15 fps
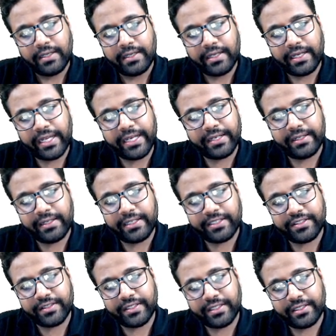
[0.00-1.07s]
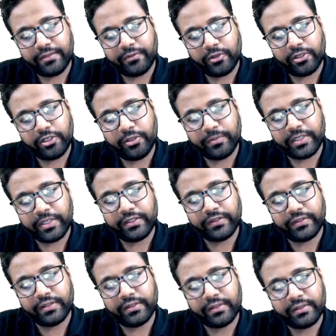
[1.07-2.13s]
and let's say the volume
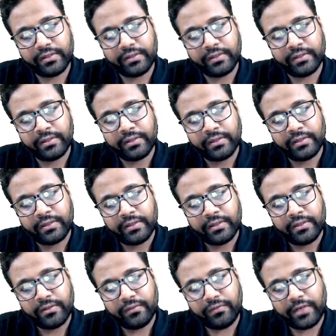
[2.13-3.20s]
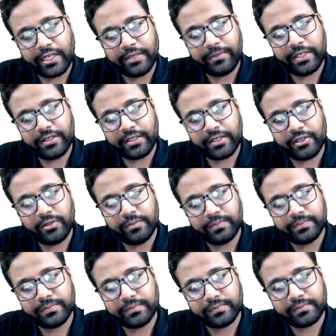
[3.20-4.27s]
is 5 meter cube.
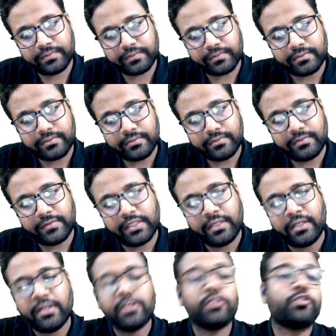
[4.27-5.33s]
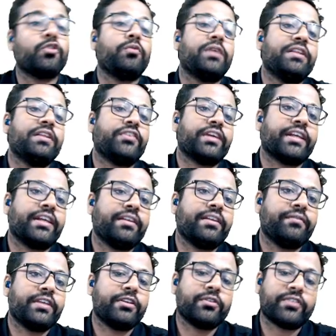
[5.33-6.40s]
So once again
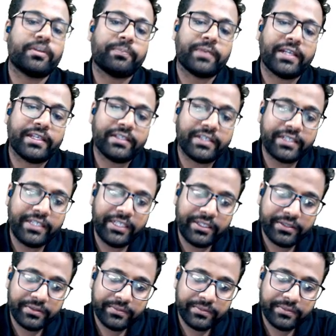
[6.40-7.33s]
when you supply the heat,